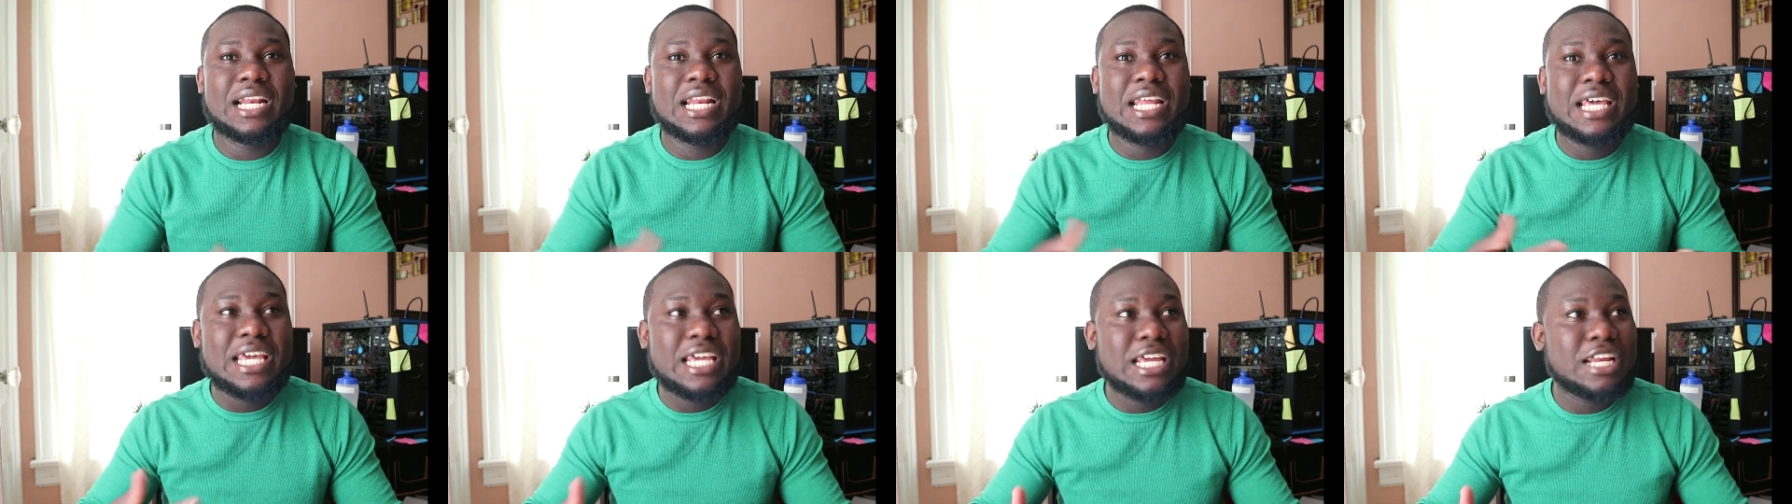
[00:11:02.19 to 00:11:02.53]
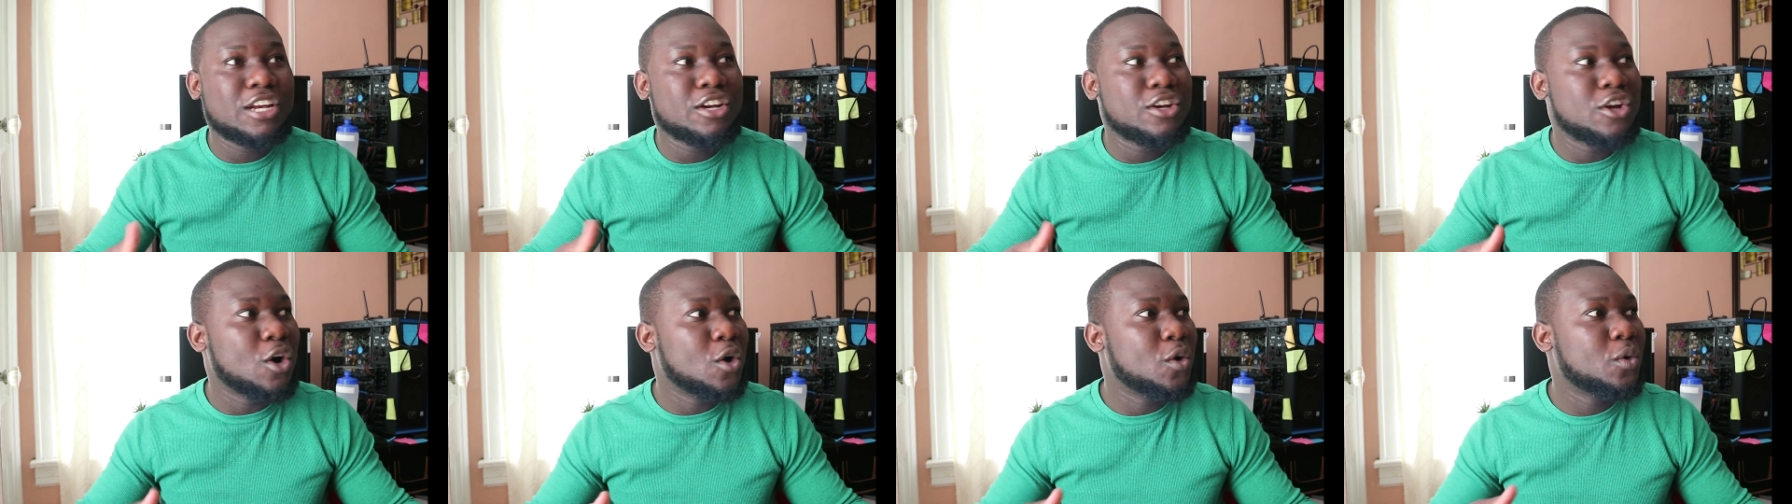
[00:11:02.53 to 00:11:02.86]
you're
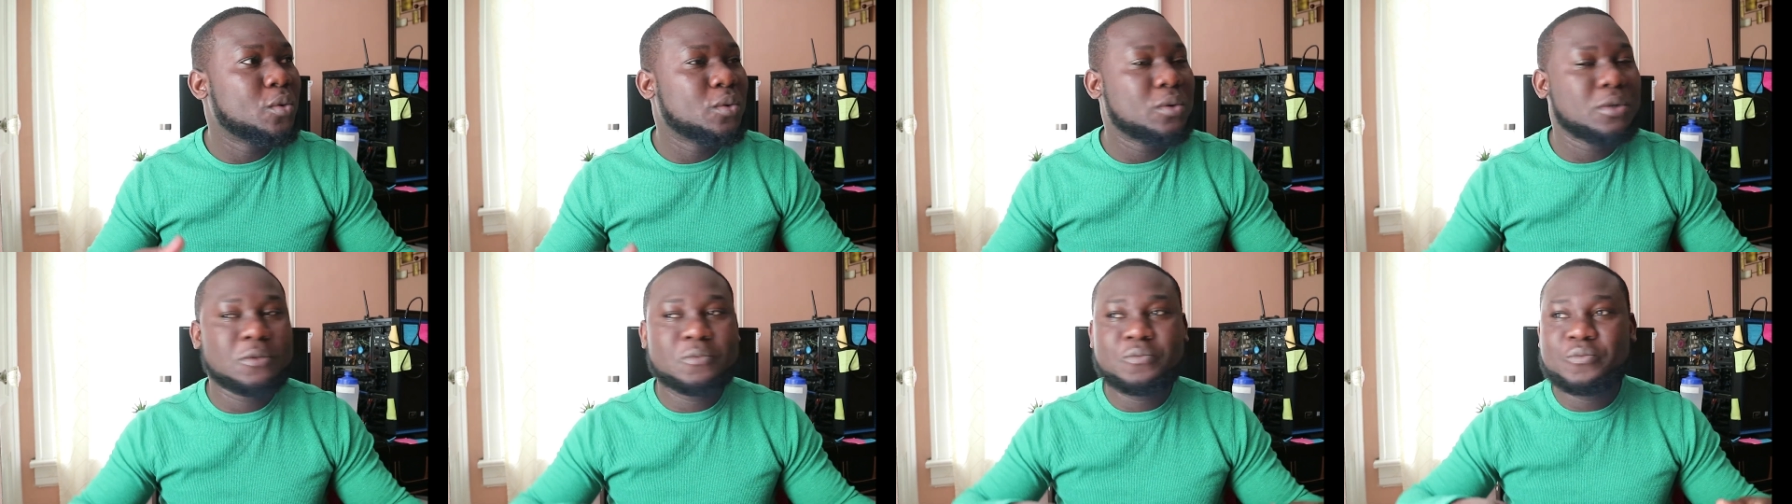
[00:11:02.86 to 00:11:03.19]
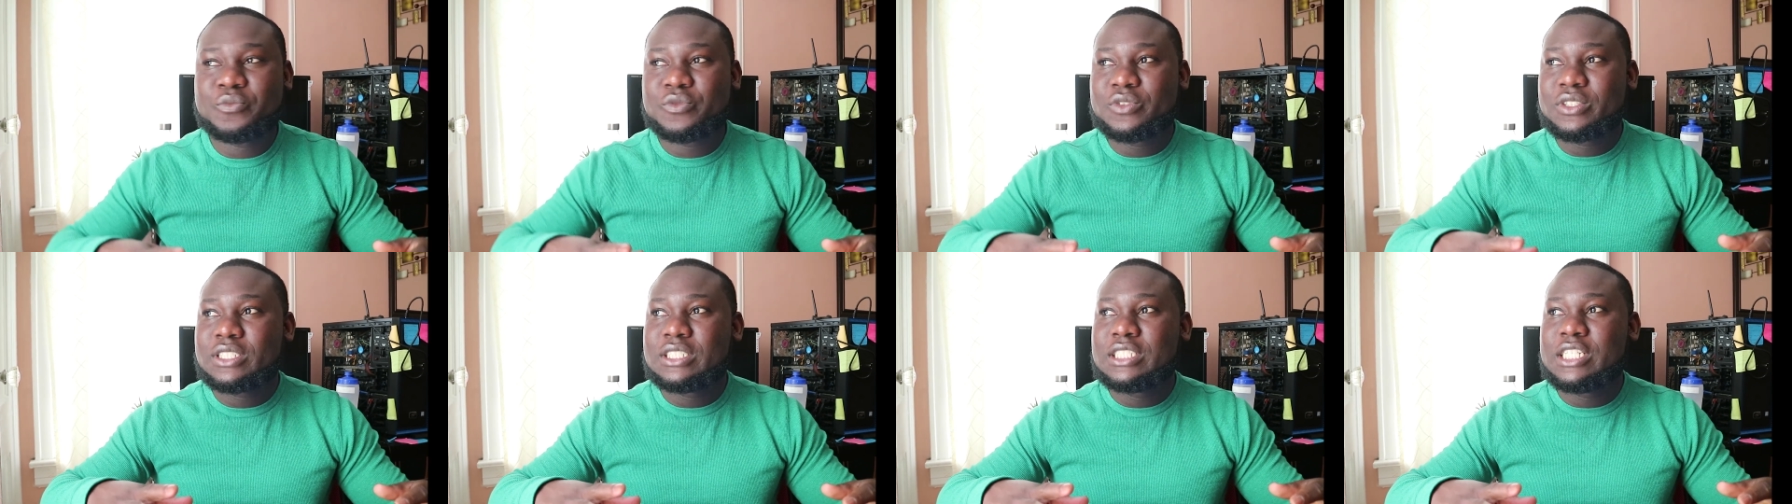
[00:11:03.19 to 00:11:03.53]
laying down,
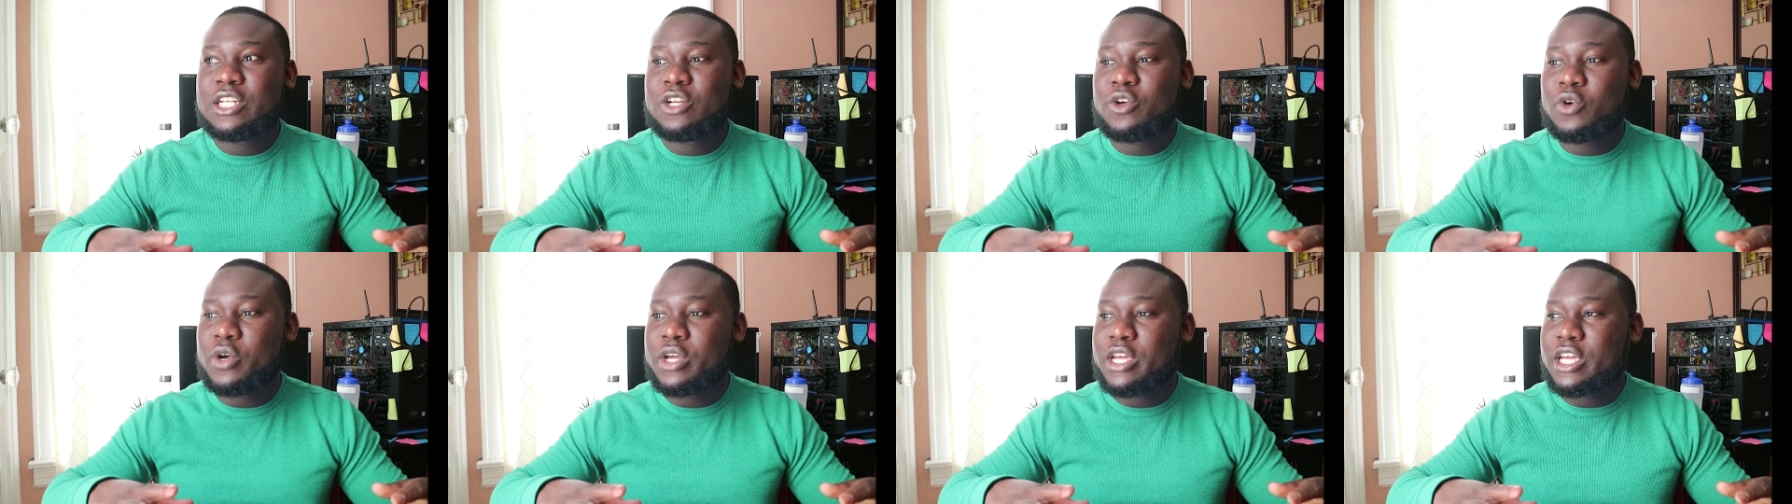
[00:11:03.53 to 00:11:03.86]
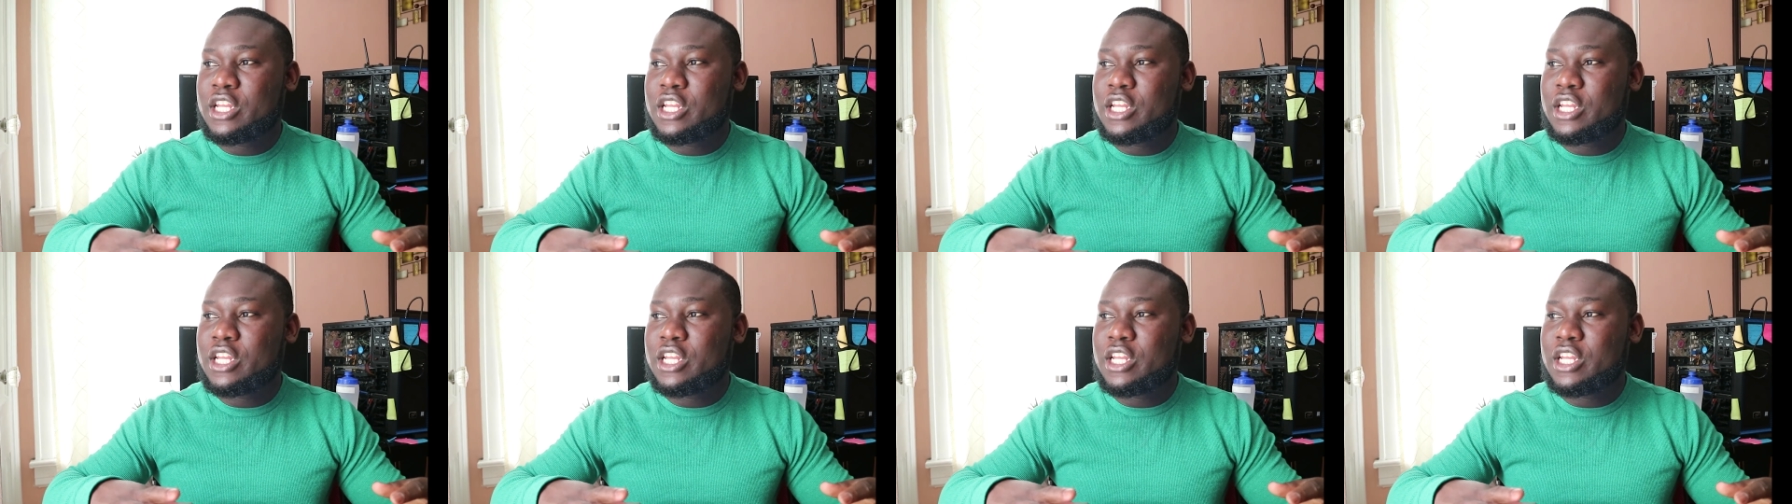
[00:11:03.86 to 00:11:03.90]
you know,